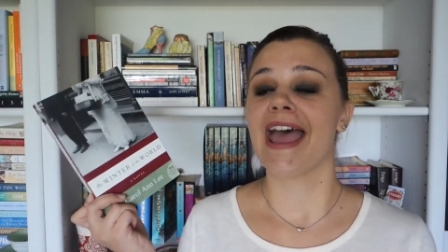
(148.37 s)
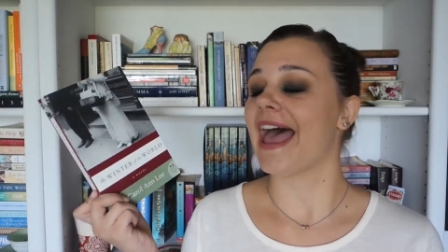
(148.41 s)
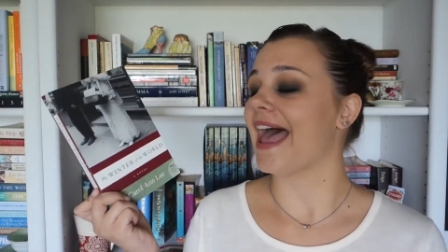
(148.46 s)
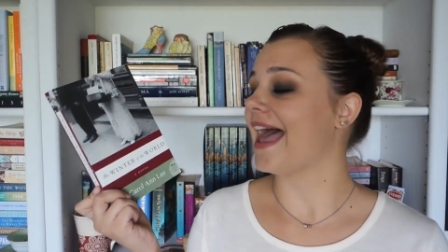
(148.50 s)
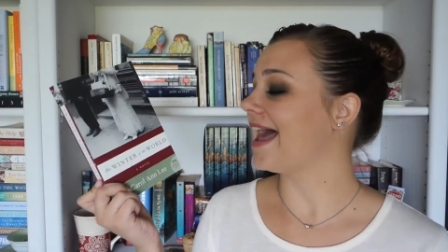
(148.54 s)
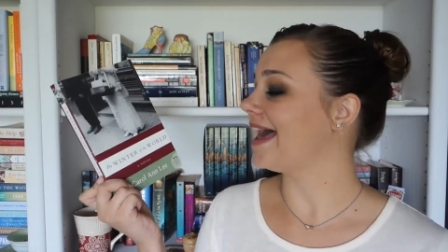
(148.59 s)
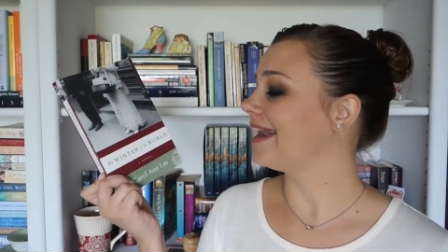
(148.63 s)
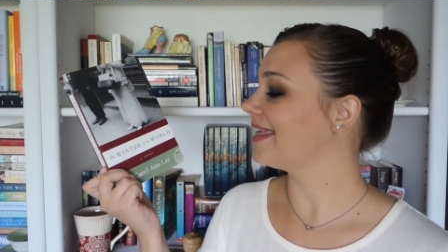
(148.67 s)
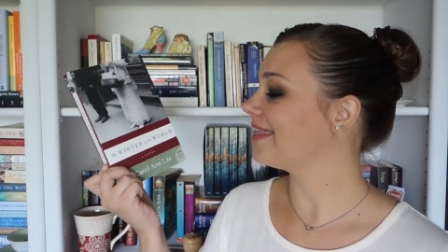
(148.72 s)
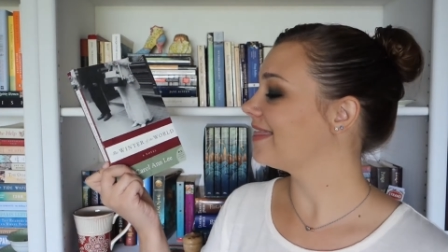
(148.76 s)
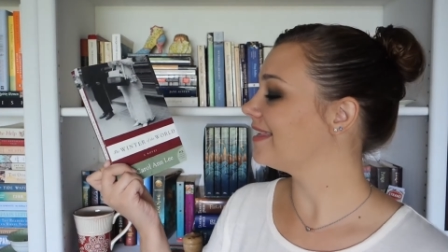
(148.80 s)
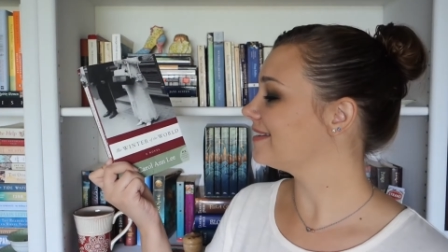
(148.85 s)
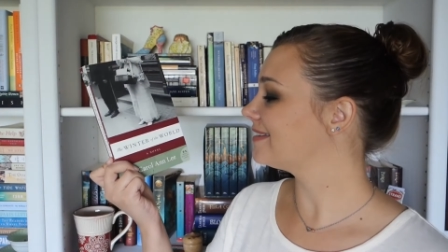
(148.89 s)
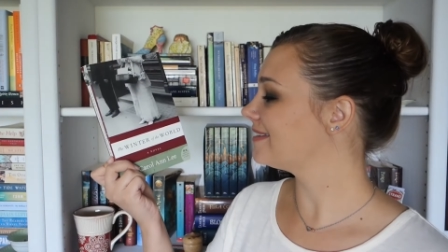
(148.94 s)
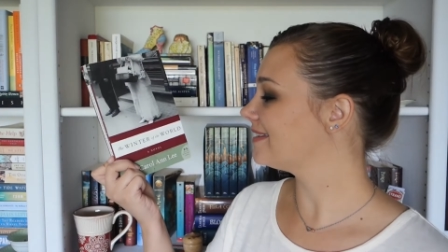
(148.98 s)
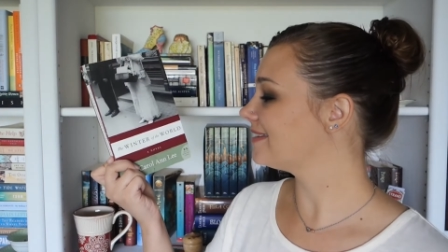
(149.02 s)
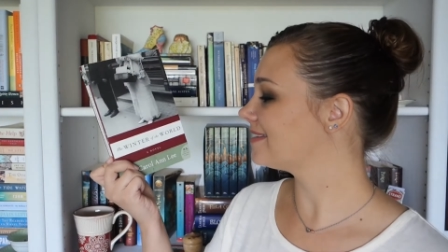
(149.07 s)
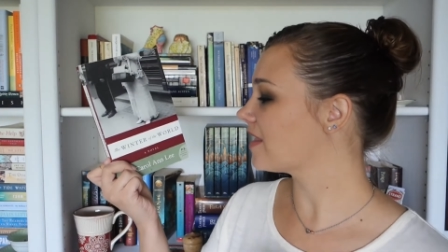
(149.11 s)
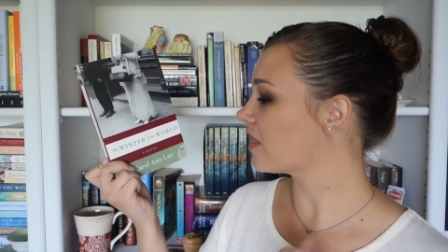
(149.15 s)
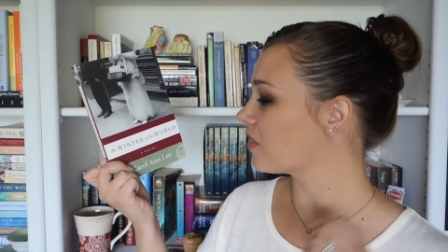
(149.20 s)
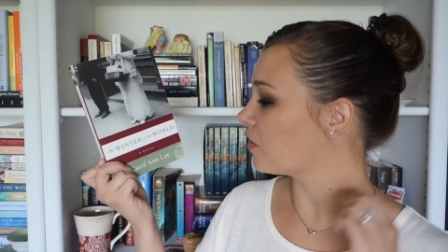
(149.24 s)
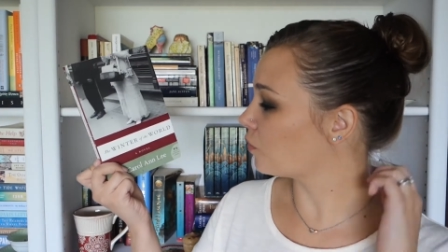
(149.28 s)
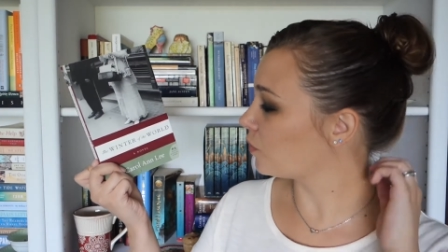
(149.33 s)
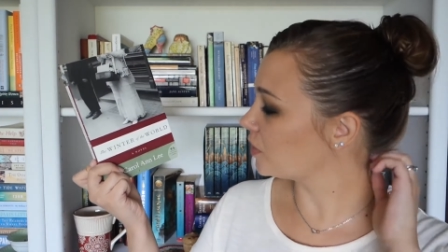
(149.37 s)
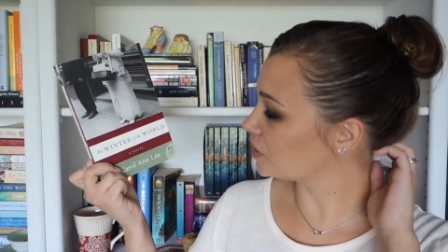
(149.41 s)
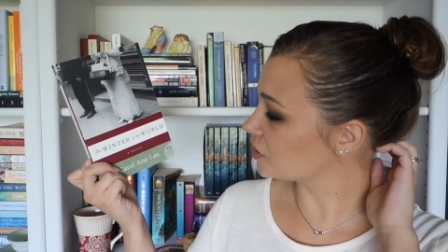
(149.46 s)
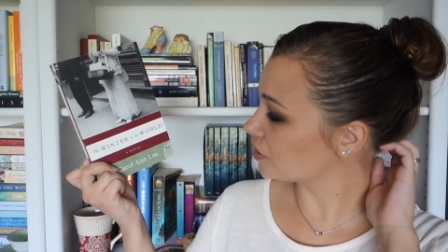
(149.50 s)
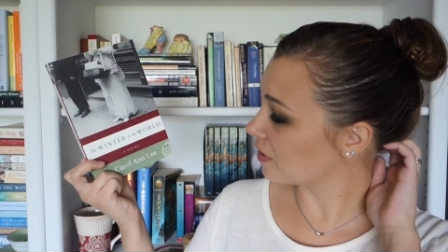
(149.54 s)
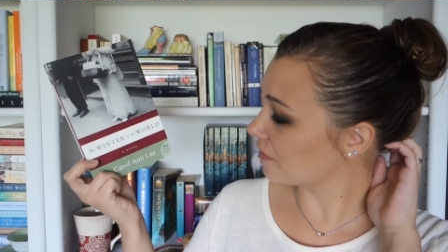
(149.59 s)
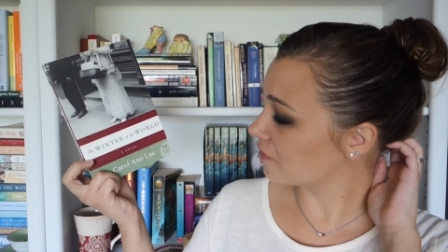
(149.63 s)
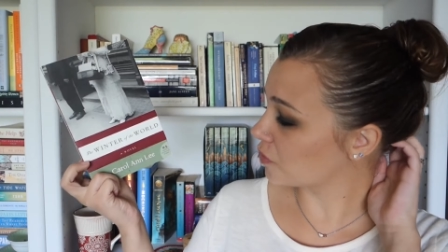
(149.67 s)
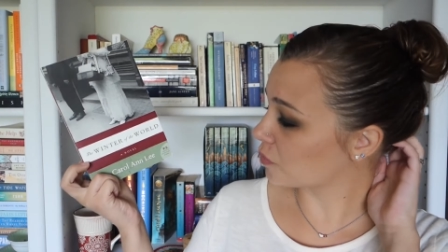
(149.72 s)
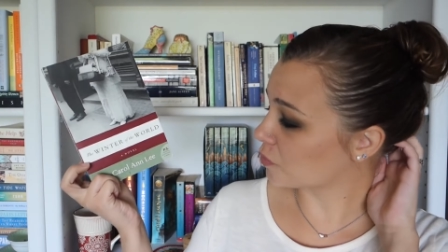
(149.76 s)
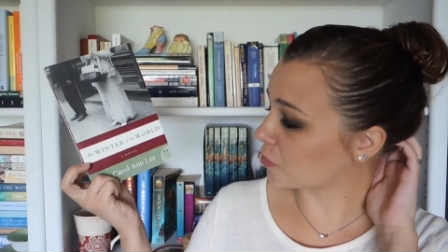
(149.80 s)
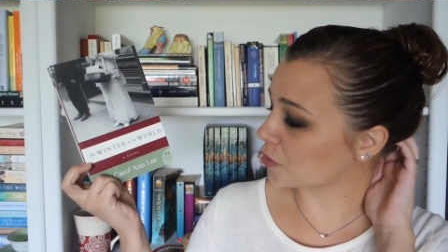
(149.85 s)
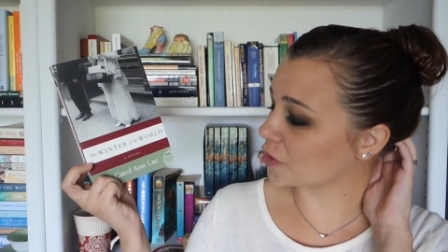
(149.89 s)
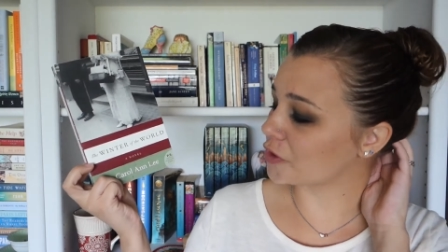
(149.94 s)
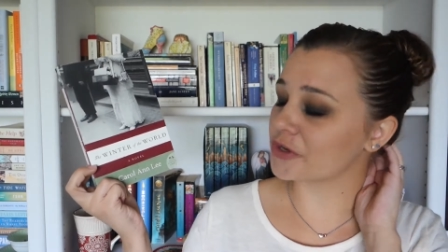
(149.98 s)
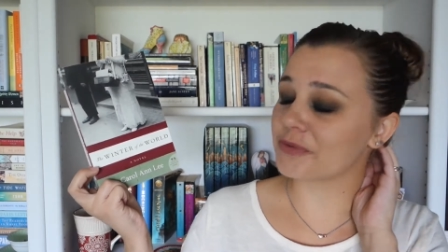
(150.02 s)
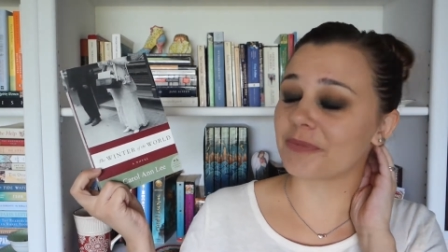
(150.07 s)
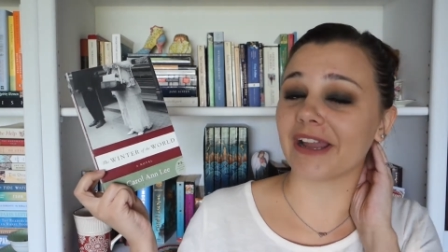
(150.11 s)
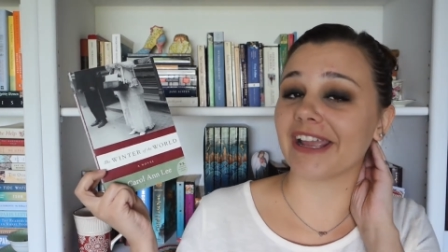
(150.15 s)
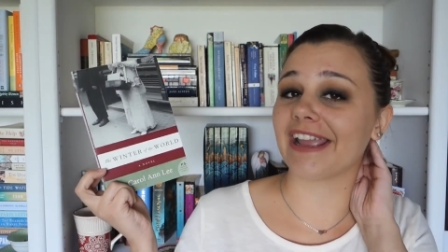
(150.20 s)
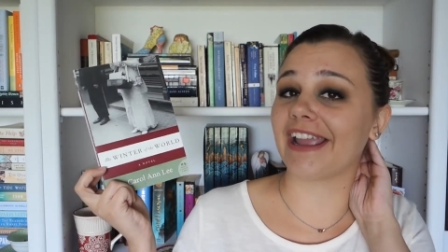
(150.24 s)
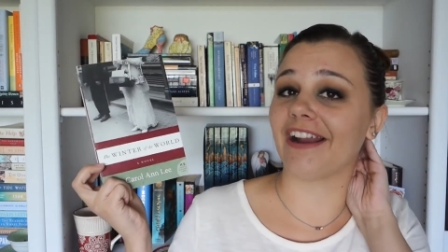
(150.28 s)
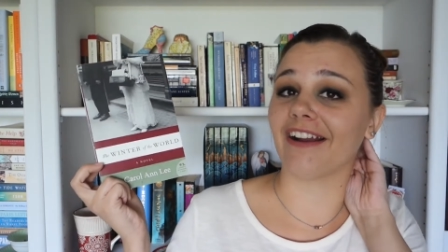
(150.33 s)
And this is The Winter of the
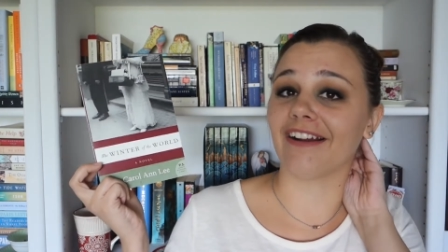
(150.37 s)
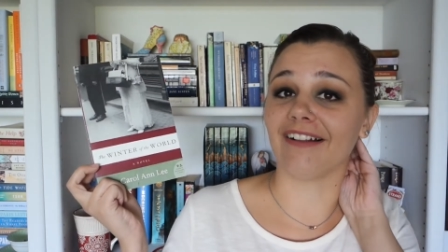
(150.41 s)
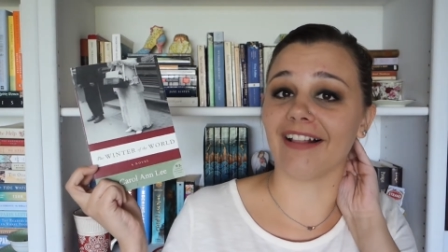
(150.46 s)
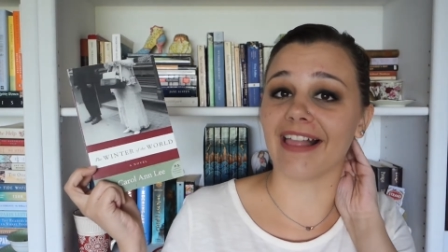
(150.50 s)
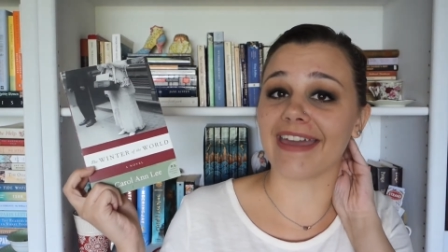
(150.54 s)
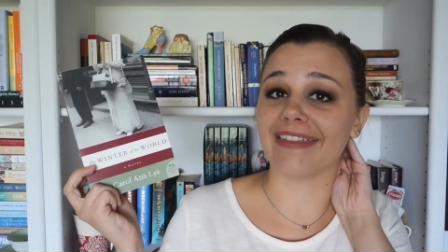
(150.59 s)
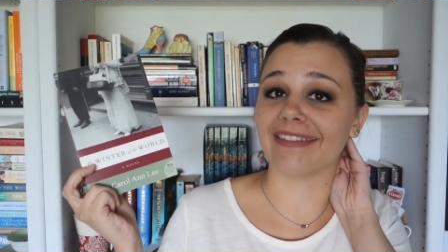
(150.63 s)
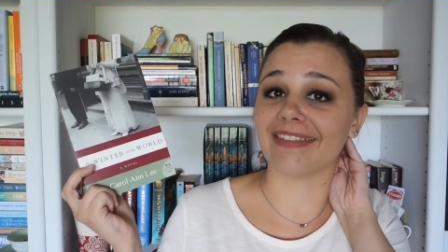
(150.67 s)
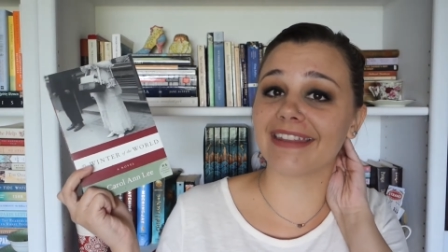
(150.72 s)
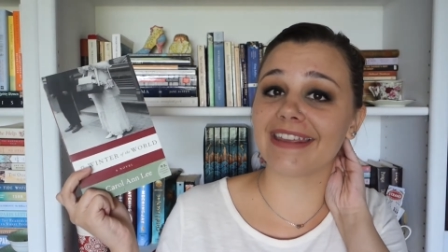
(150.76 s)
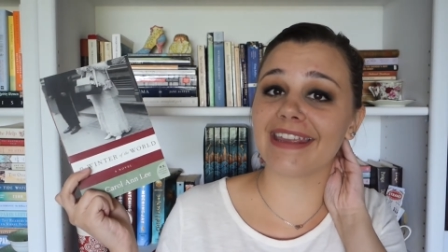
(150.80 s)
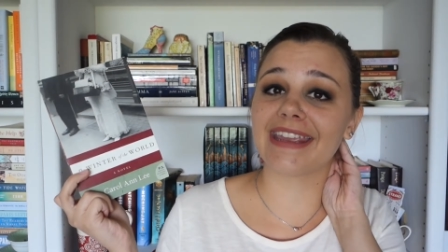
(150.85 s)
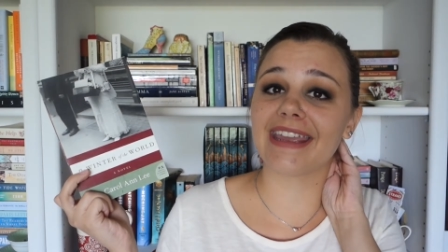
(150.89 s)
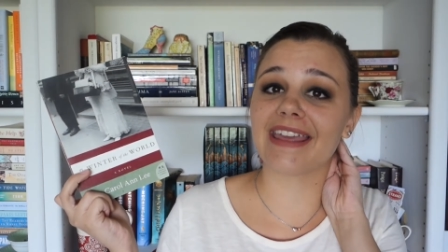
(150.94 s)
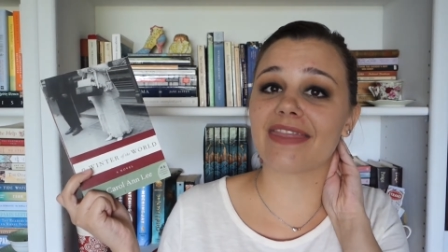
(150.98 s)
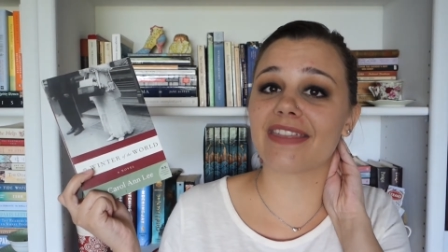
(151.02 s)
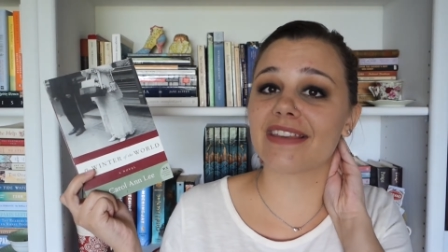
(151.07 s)
World by Carol Ann Lee.